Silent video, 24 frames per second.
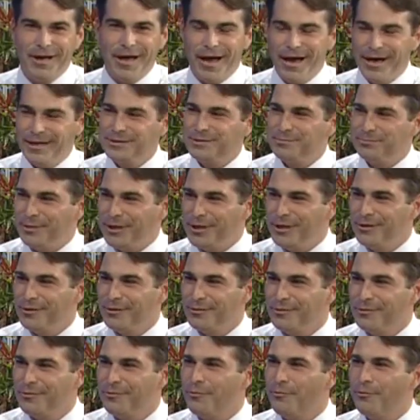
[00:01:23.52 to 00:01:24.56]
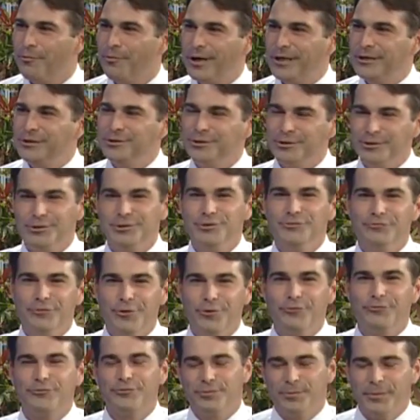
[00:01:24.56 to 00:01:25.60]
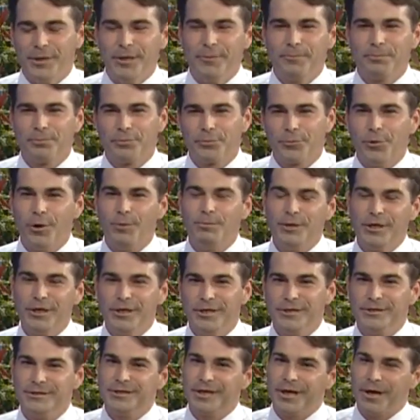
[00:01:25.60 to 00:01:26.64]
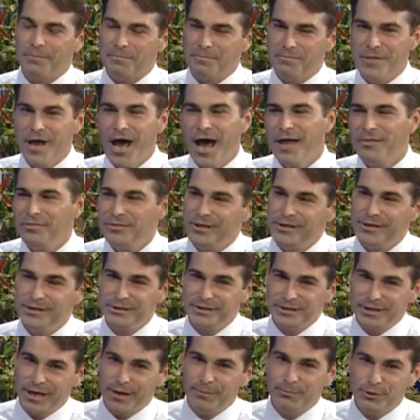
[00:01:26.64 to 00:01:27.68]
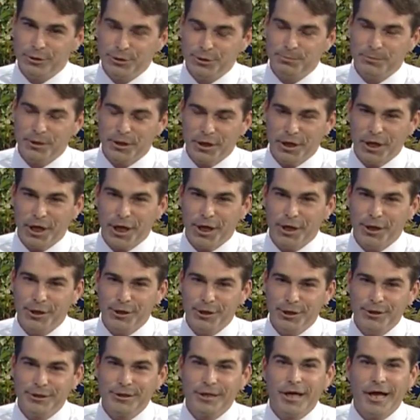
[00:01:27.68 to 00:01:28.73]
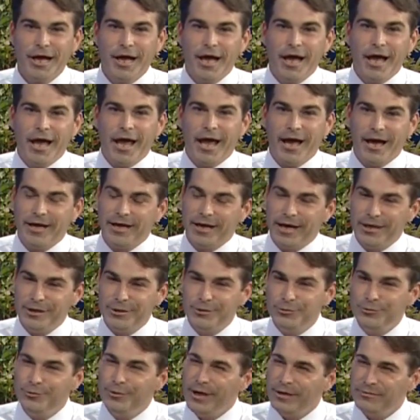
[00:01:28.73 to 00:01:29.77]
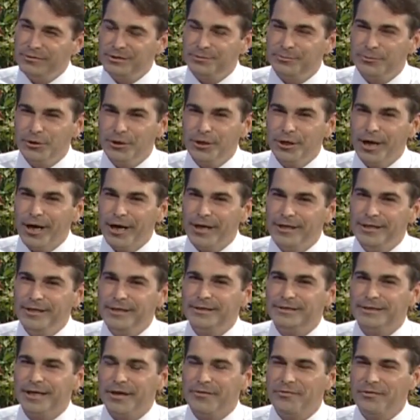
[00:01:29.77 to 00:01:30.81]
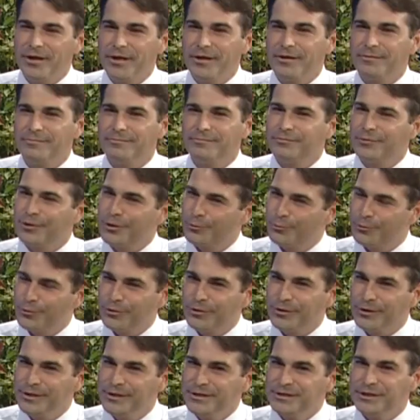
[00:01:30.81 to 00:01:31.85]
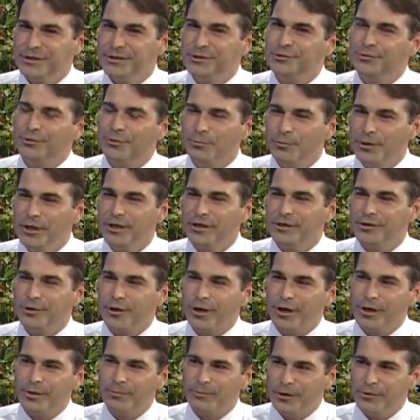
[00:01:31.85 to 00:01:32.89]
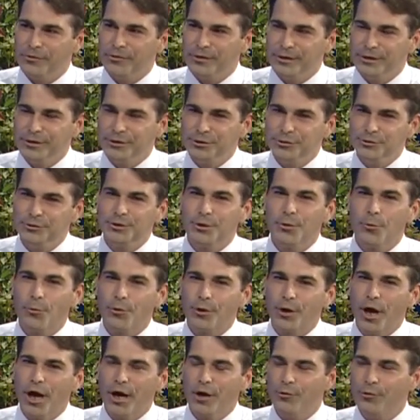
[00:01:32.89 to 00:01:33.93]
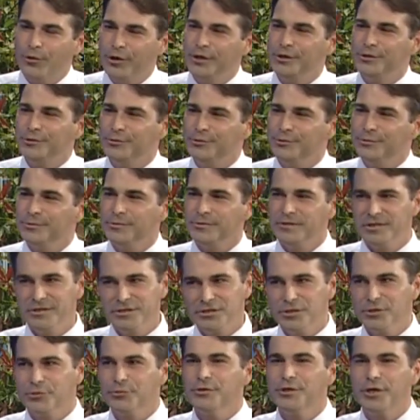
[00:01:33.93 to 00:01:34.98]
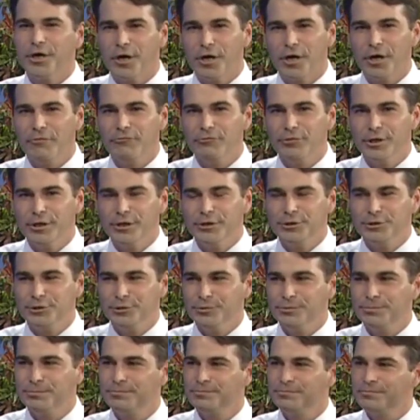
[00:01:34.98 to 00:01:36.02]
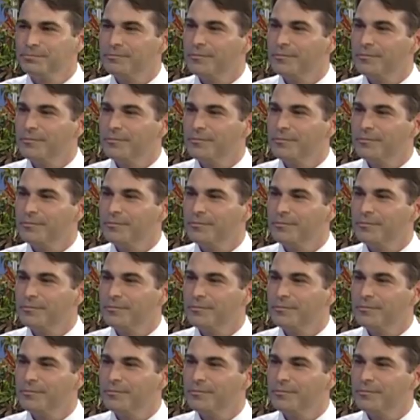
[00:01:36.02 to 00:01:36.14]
ask me, why should you vote for me? Well, because I'm not the establishment candidate, and I do have some good ideas I think they're worth listening to, and we can talk about the issues. We're not going to disagree on every issue,